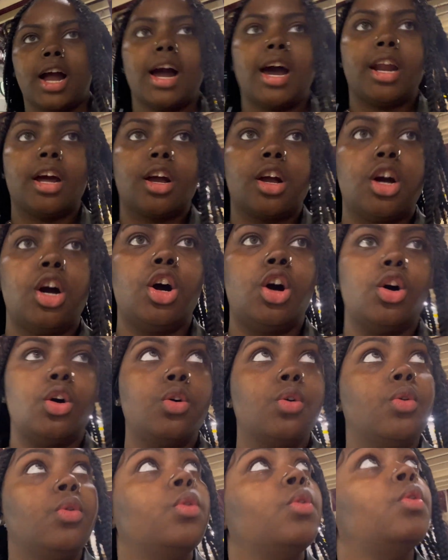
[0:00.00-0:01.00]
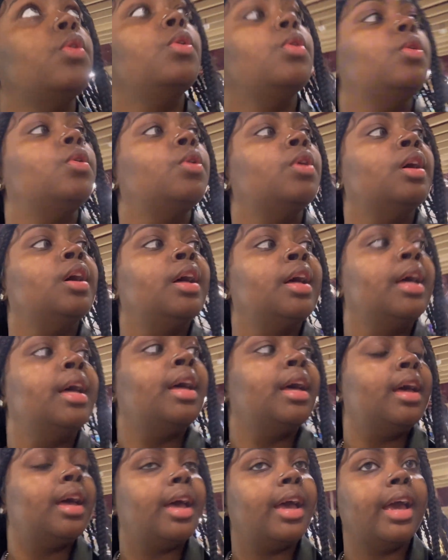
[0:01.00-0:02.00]
got a coat
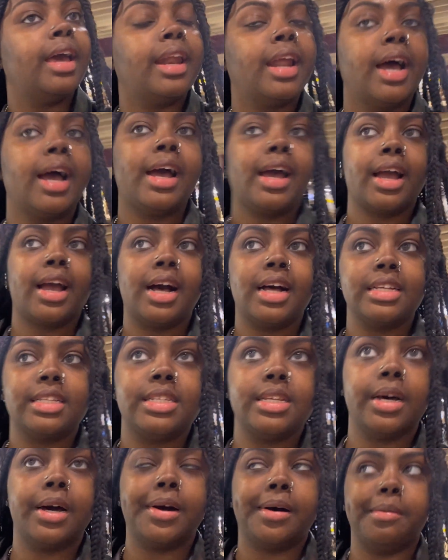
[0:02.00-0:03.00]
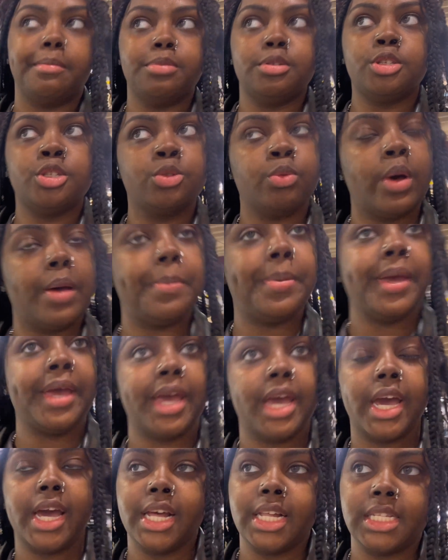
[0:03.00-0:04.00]
and I had got some
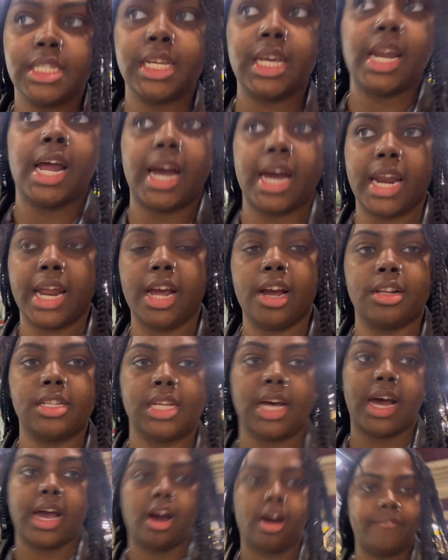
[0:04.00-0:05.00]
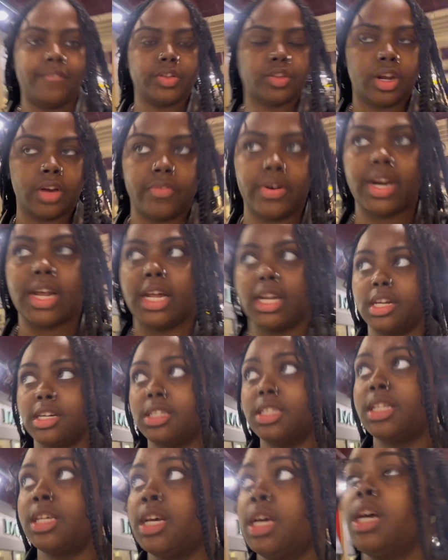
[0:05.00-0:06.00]
sweatpants and I got a hair tie off for $35.
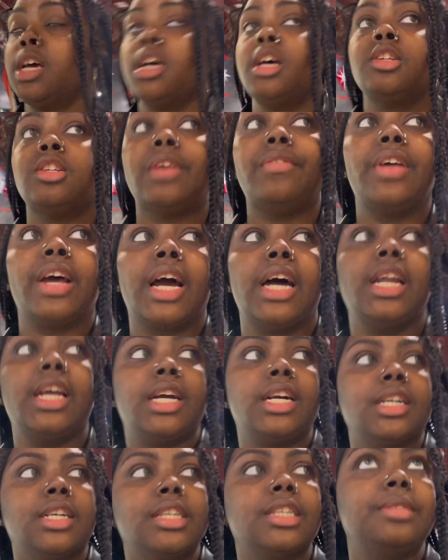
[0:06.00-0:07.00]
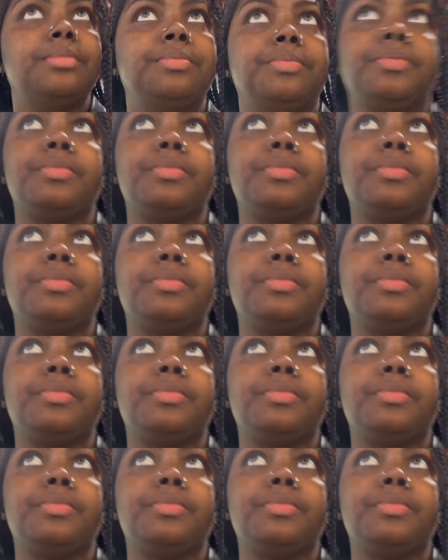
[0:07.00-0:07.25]
So I feel like I did good.